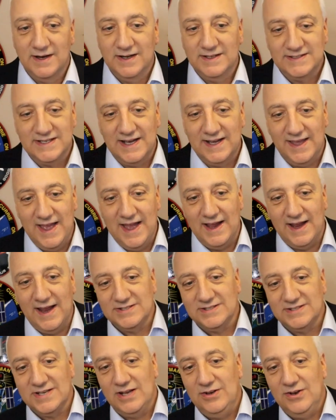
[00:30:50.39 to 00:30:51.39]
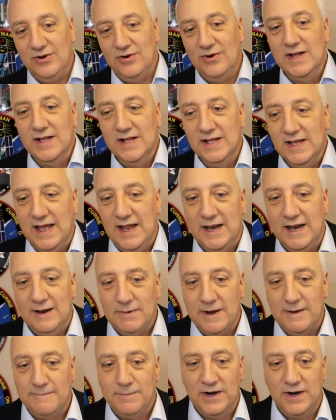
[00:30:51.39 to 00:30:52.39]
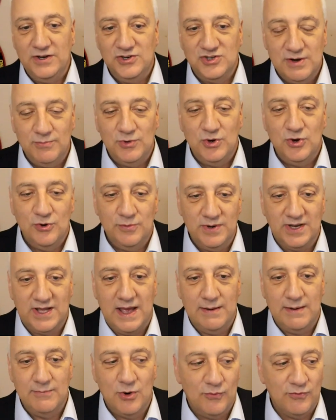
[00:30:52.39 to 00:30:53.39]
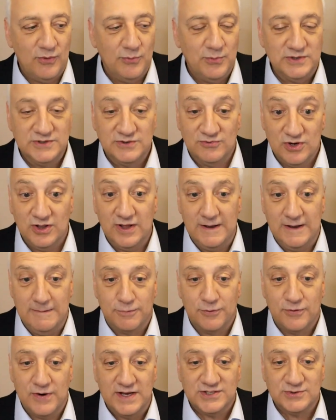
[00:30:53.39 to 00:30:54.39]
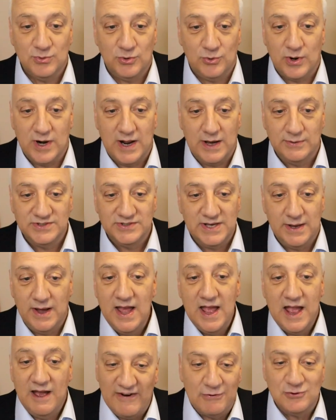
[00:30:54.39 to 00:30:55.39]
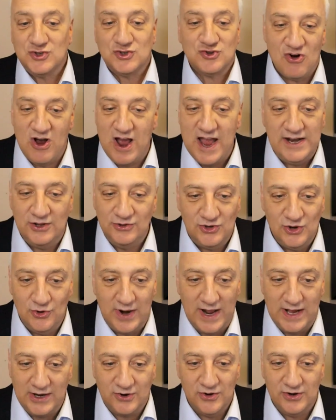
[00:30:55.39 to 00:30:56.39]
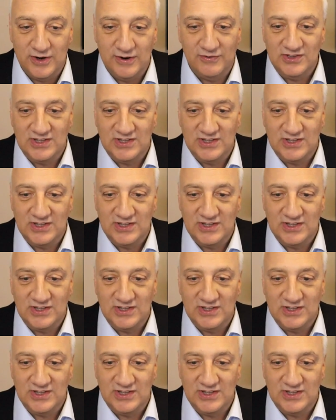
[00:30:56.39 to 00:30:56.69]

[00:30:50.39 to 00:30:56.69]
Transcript: I was like, yeah, I guess I do. And then my buddy Jim Newman came over and was really impressed with what I was. If I was trying to do it, I couldn't